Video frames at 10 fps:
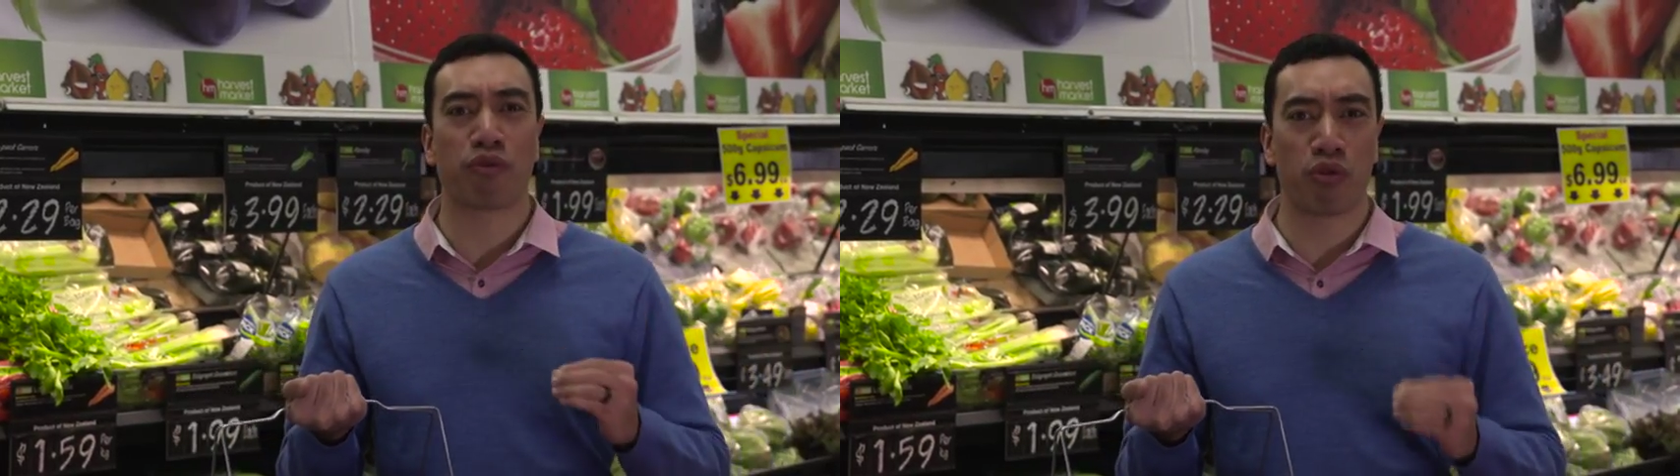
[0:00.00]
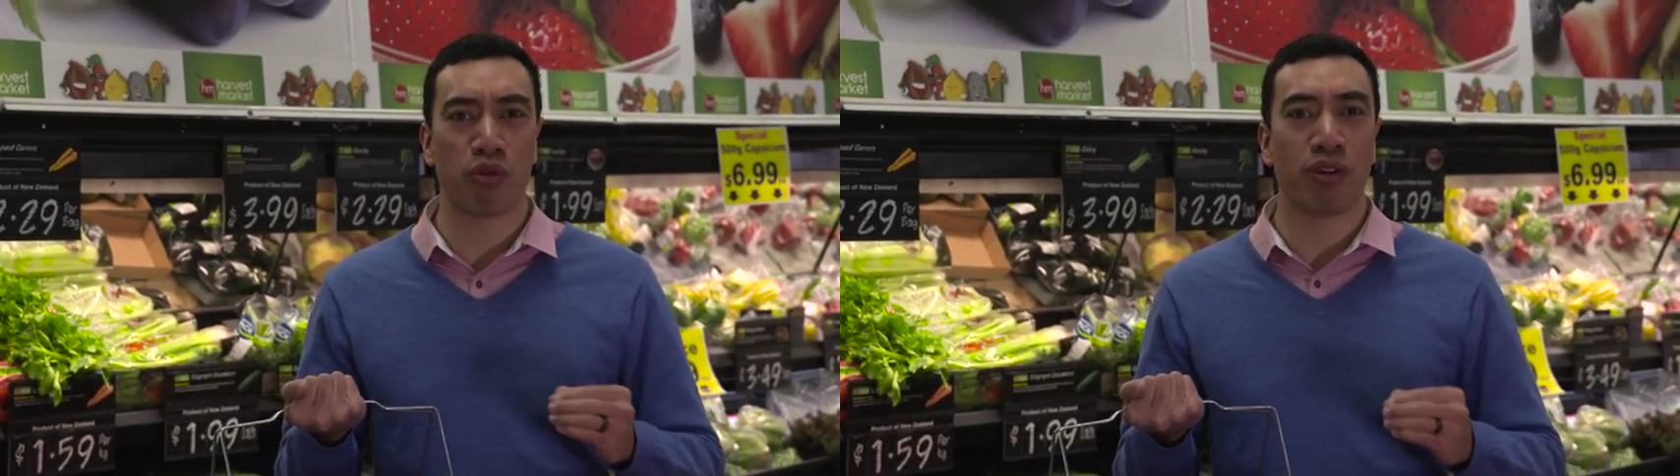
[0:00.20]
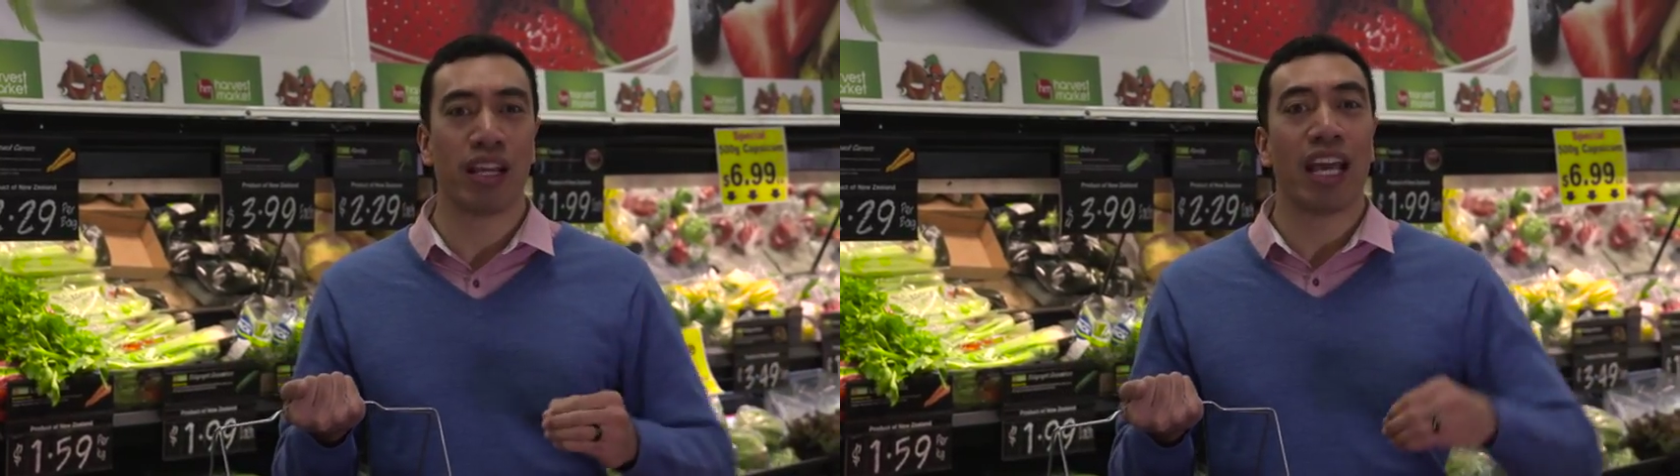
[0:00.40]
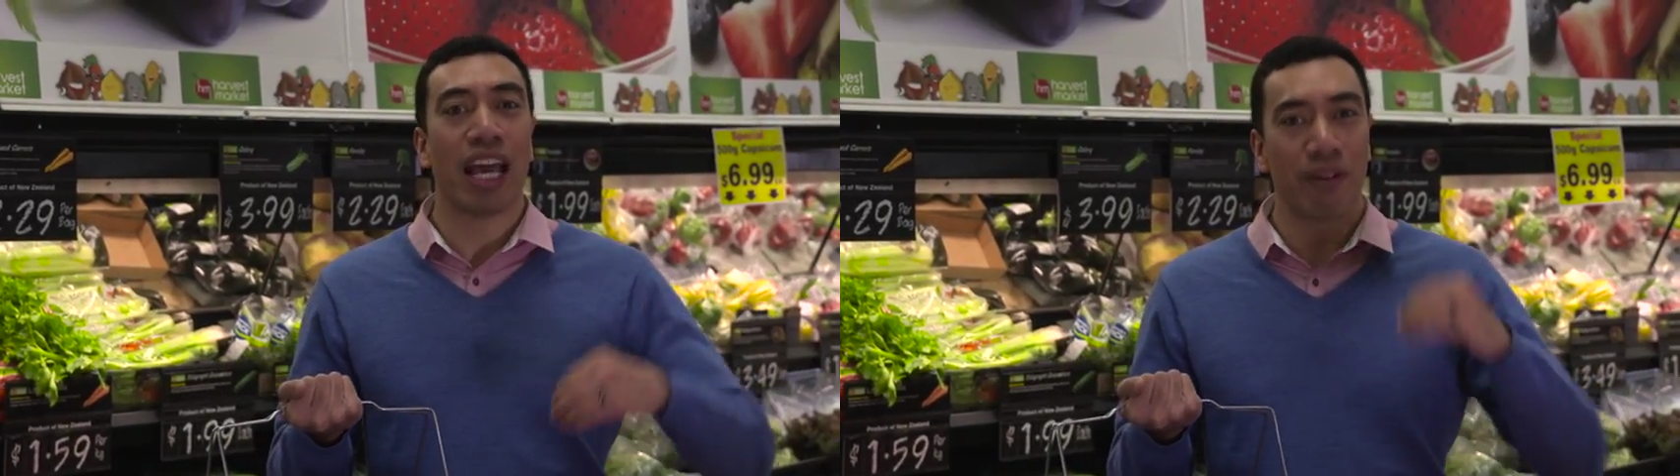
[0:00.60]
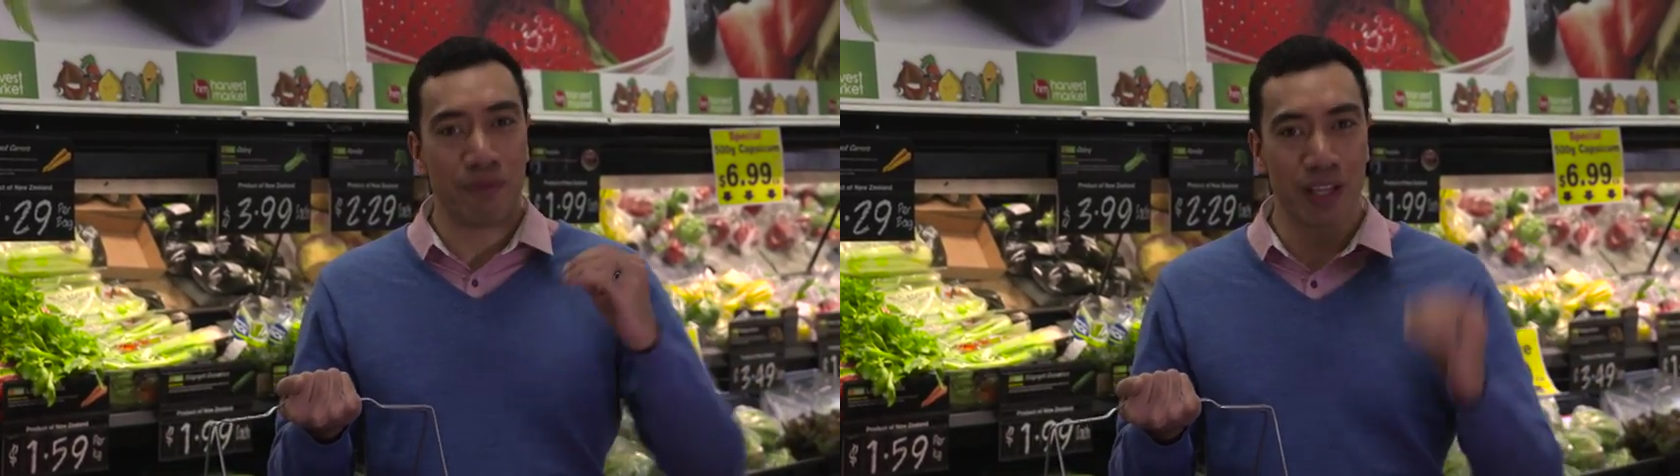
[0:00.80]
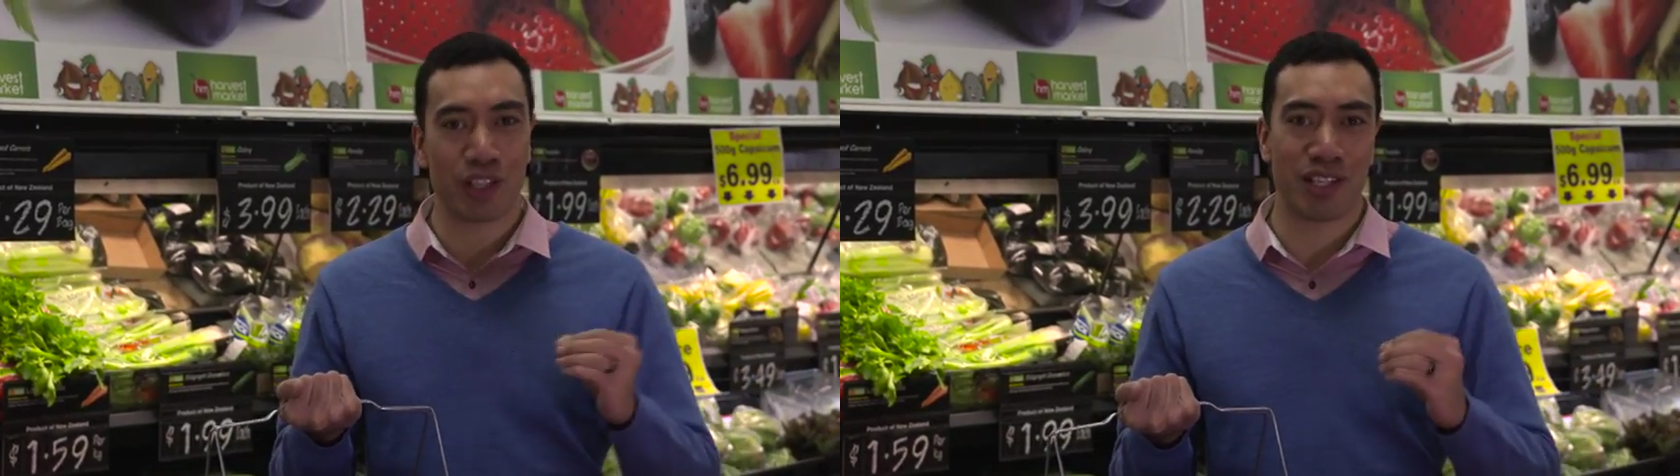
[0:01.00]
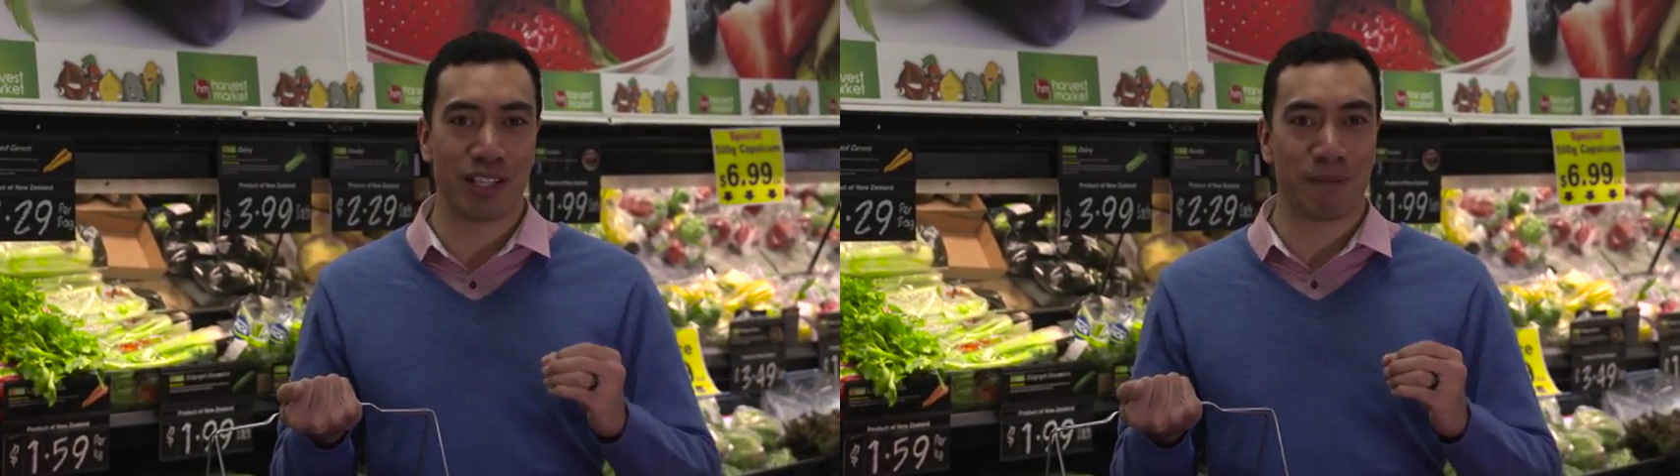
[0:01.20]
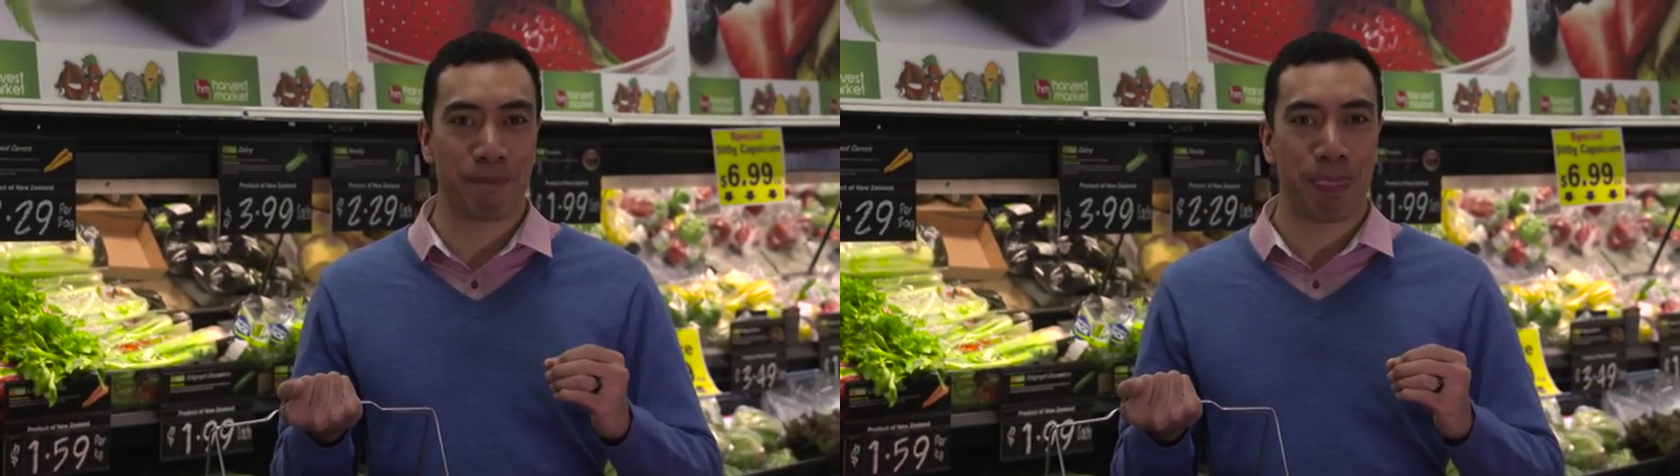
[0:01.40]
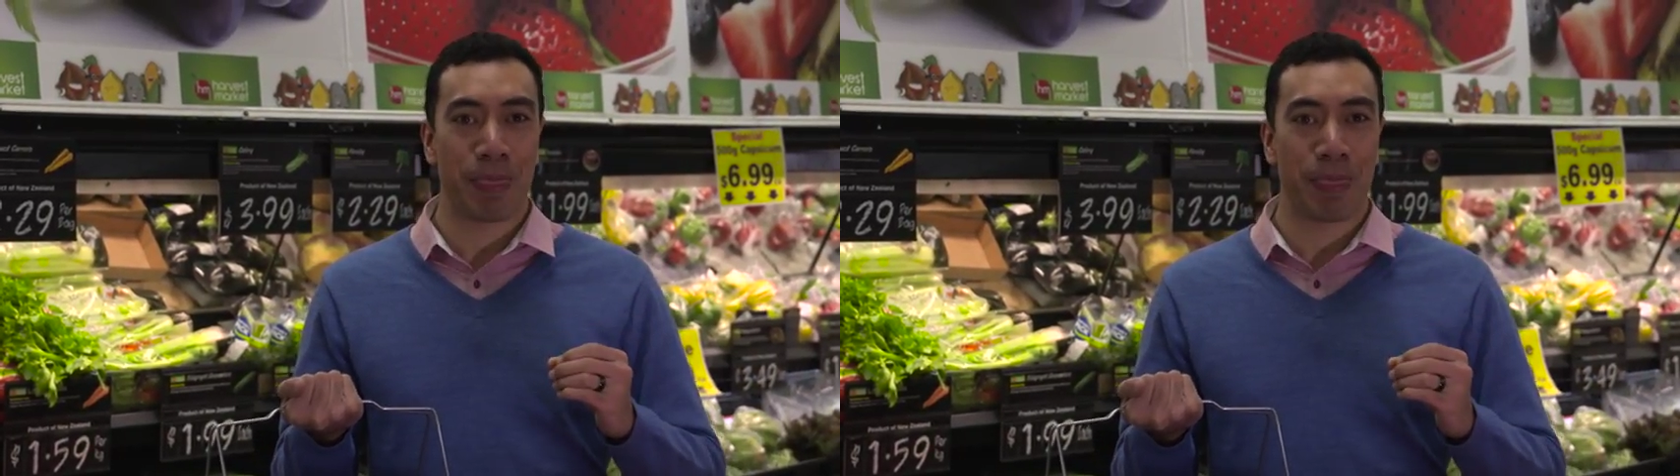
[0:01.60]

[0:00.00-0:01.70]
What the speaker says: fruit and veggies.